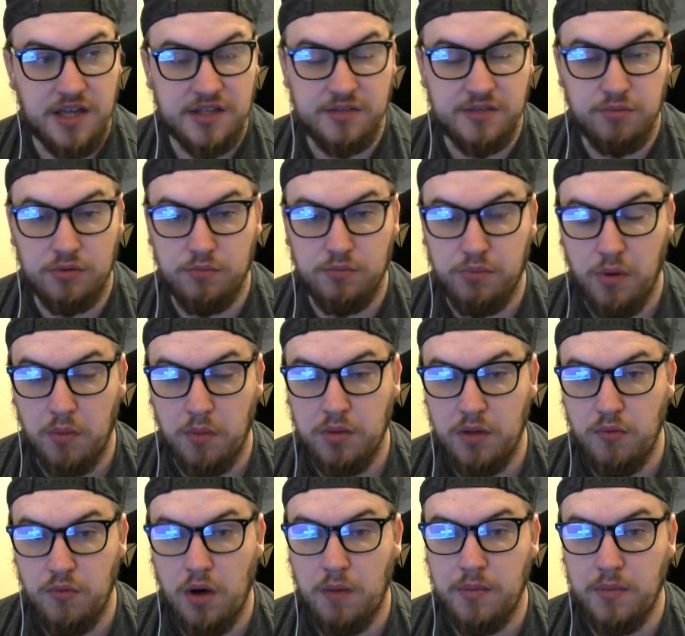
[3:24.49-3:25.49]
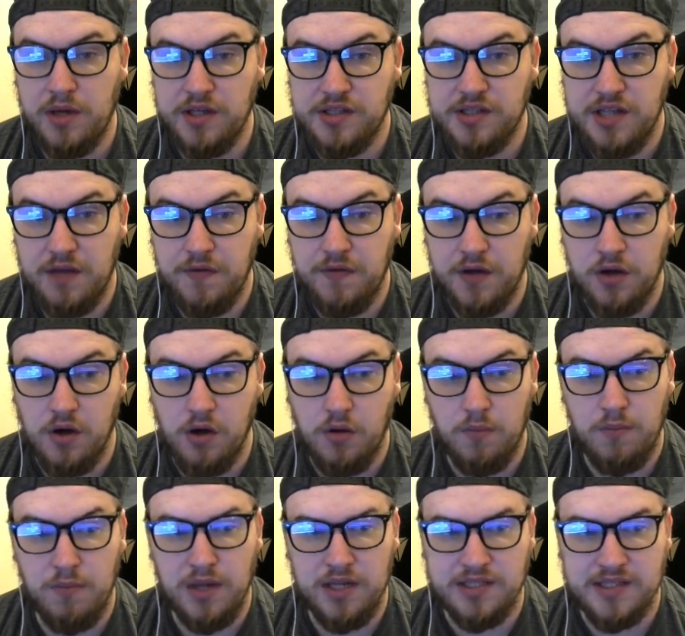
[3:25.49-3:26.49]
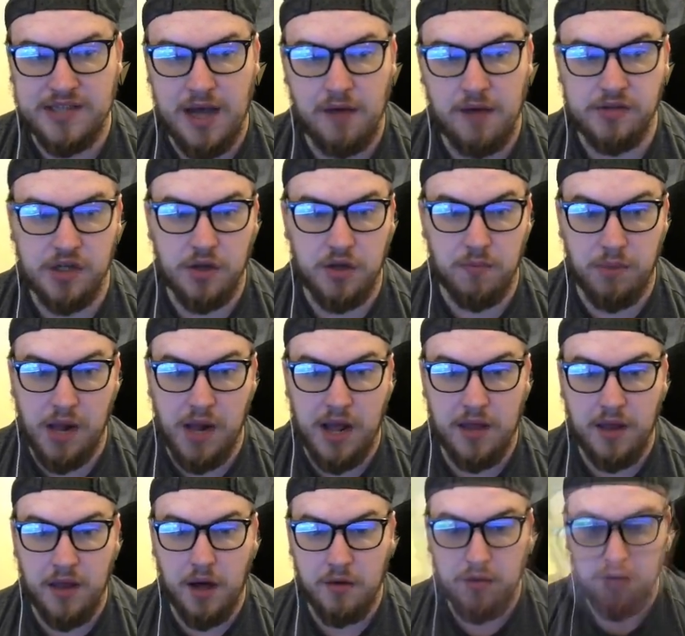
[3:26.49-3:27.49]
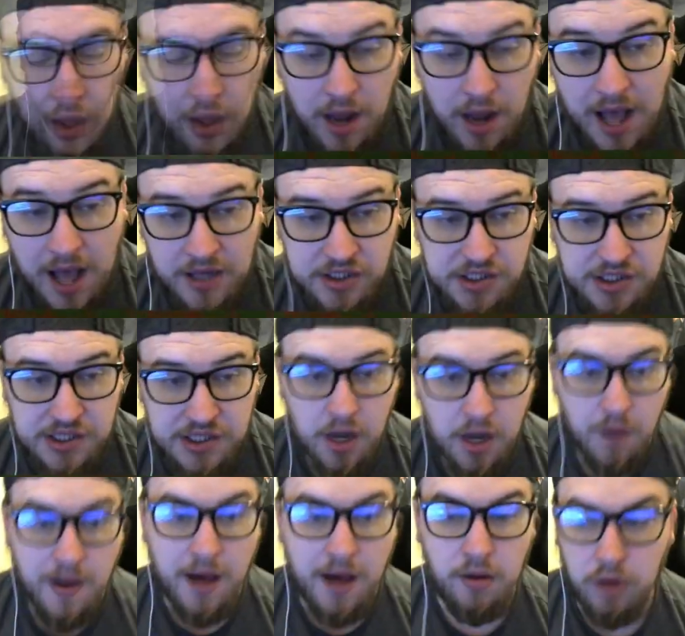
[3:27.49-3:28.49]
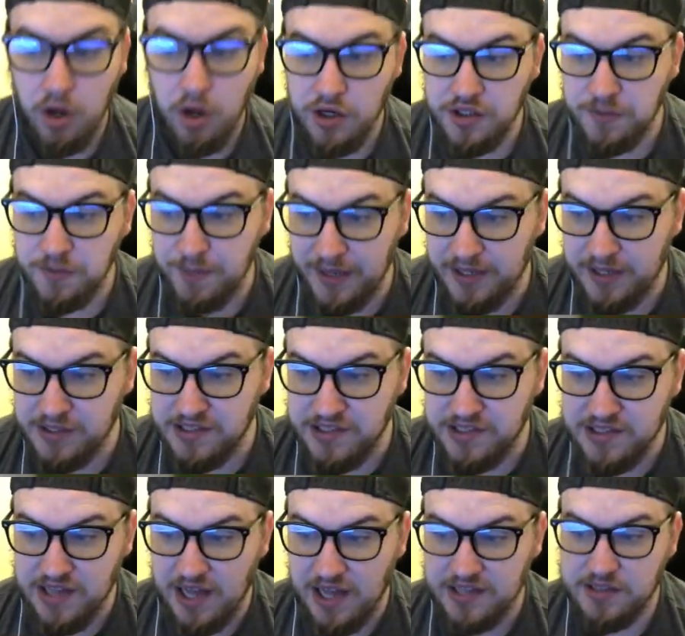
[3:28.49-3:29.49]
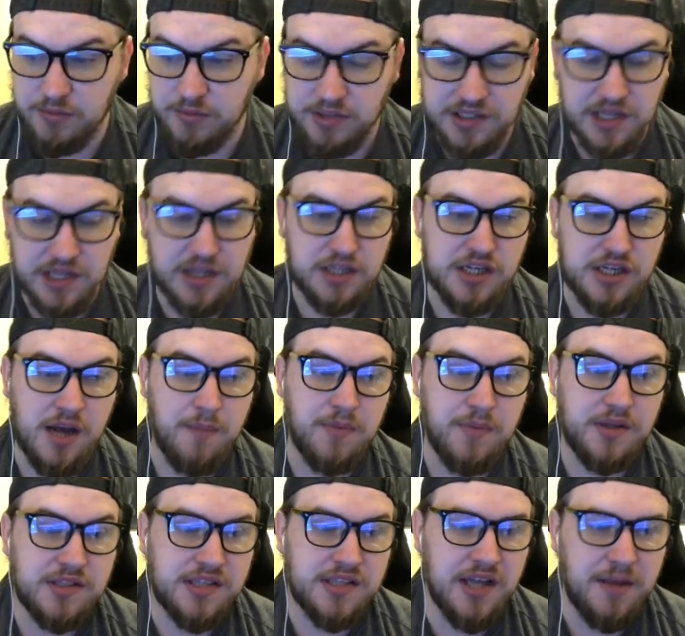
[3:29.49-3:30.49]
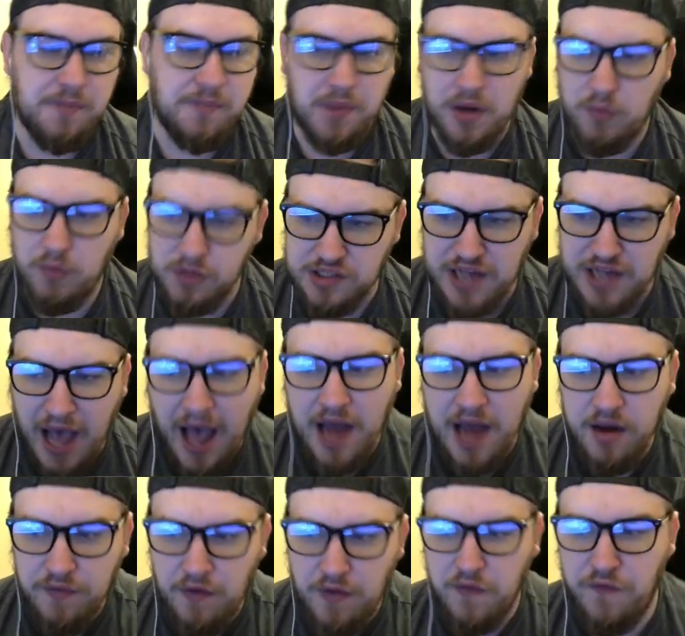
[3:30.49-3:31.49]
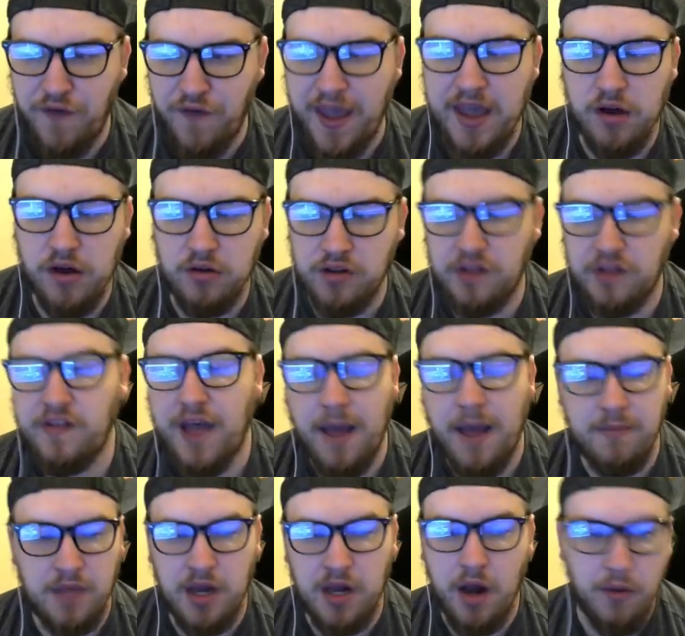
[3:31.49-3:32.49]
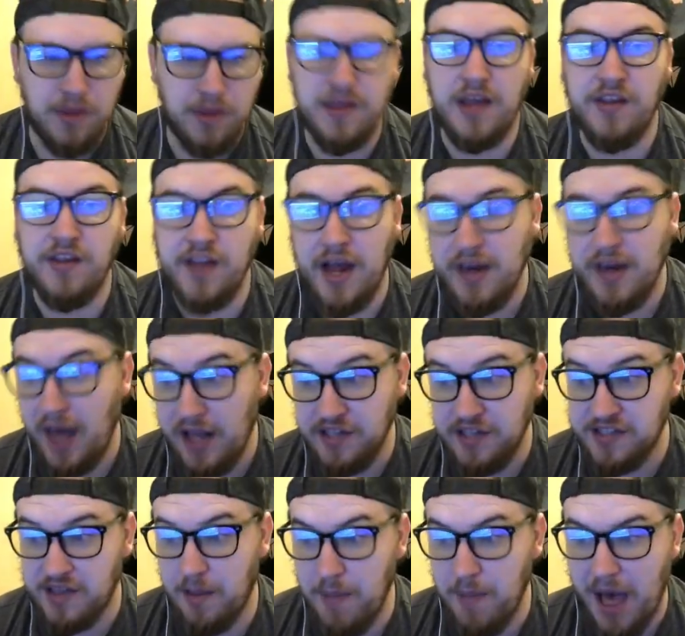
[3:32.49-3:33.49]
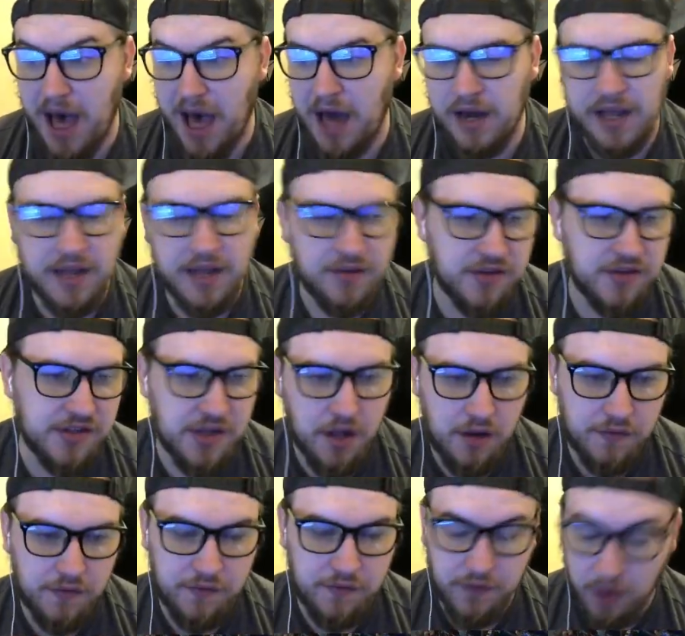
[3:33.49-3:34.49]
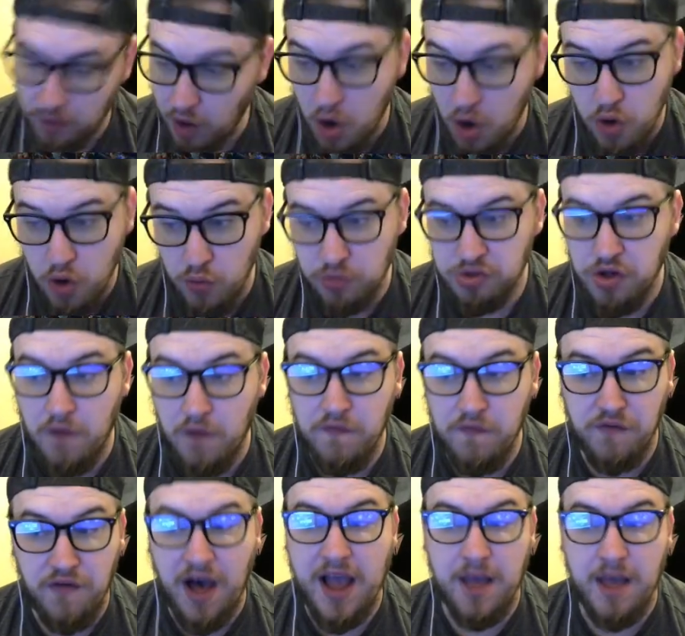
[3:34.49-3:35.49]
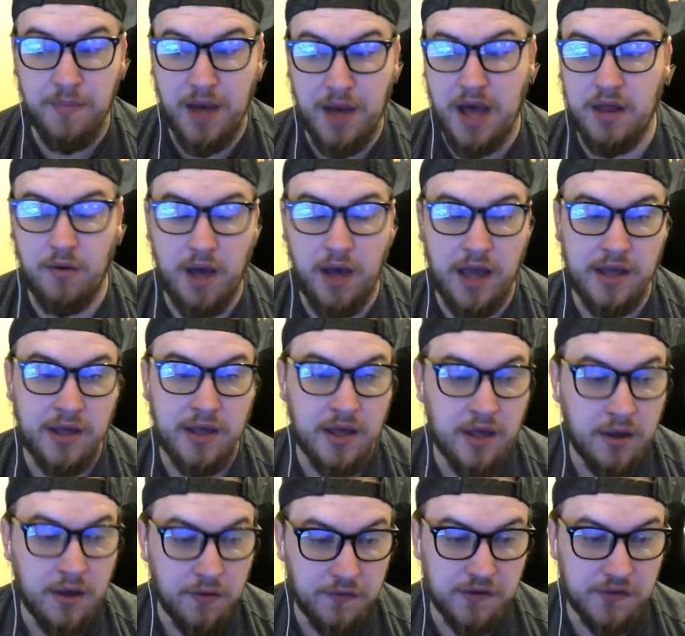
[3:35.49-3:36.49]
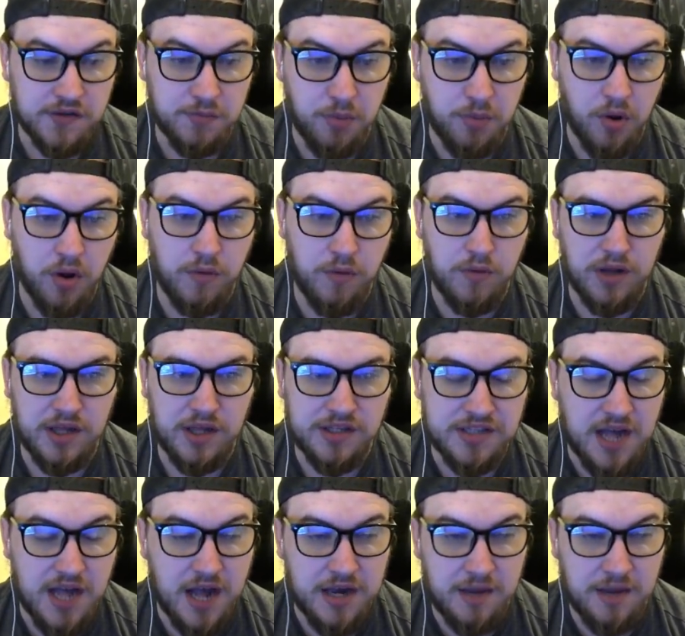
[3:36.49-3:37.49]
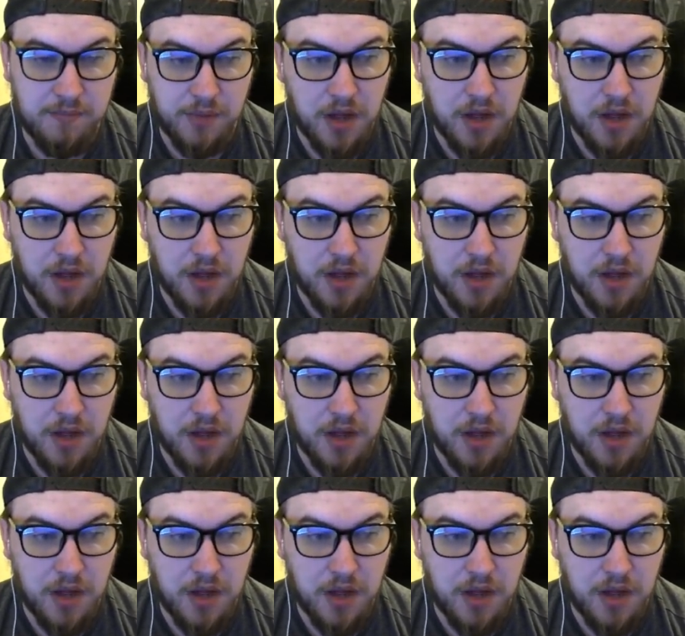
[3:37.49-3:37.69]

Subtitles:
This one probably won't be as difficult. Militao's a good player, though. I actually know how long it's been since Leicester was in the Champions League, but it was kind of a failed attempt, you know, when they signed, like, Slimani and stuff, who was on fire, by the way, for Sporting when they signed him.